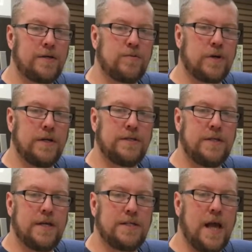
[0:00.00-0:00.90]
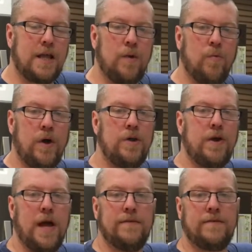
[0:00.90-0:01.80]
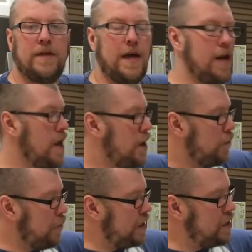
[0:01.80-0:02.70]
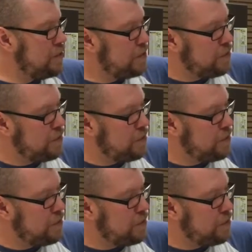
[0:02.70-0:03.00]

We're gonna see exactly what you guys get when you do